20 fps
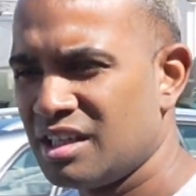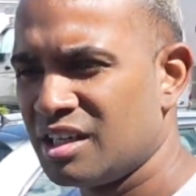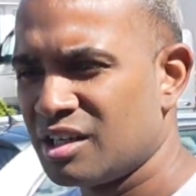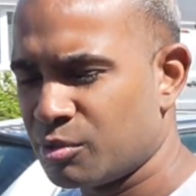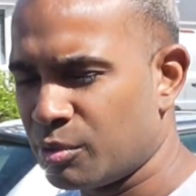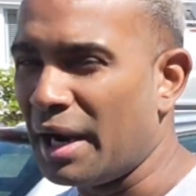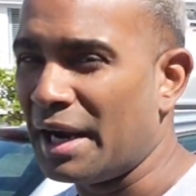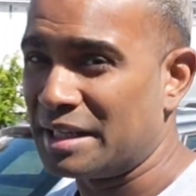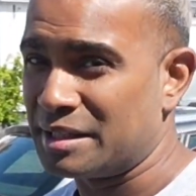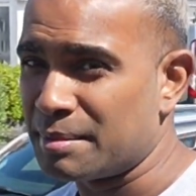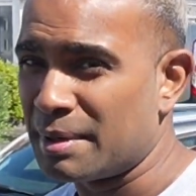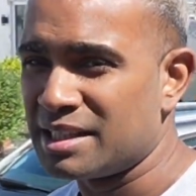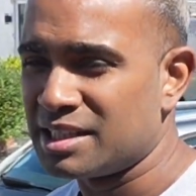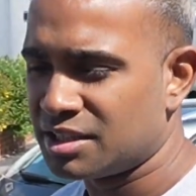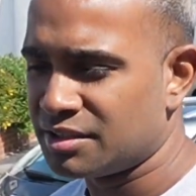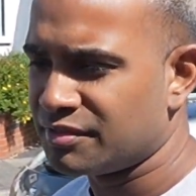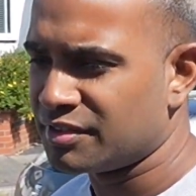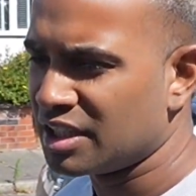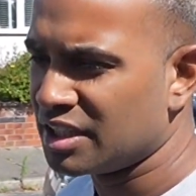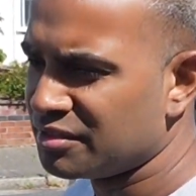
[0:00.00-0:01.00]
quite
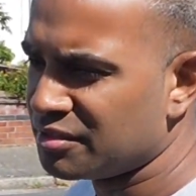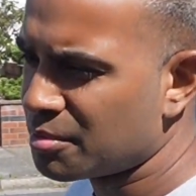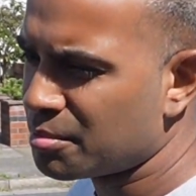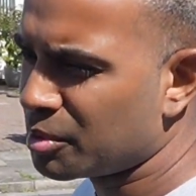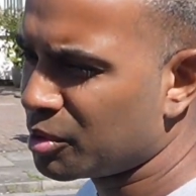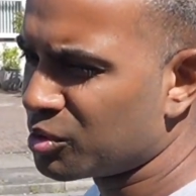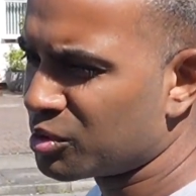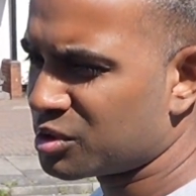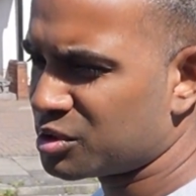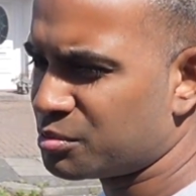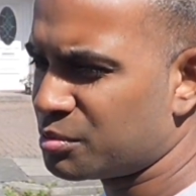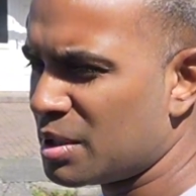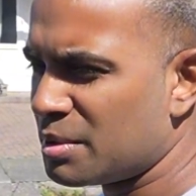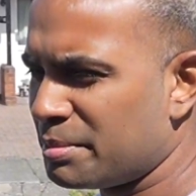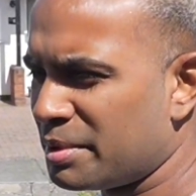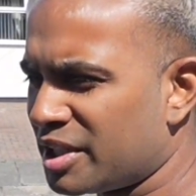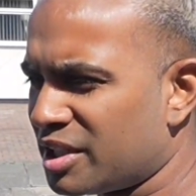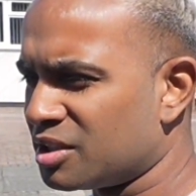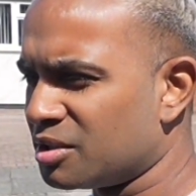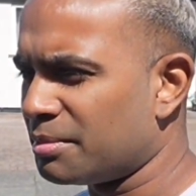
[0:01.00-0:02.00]
expensive for Liverpool because we're
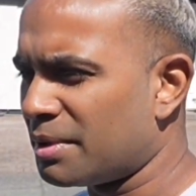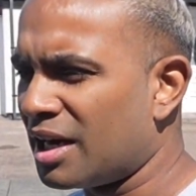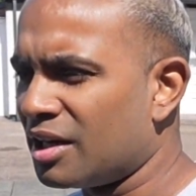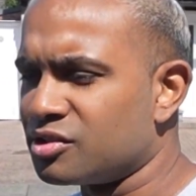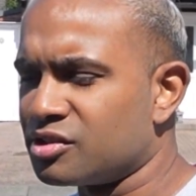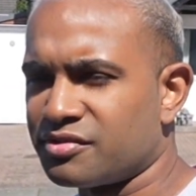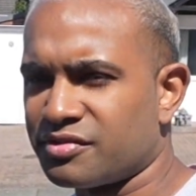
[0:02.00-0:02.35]
picking up houses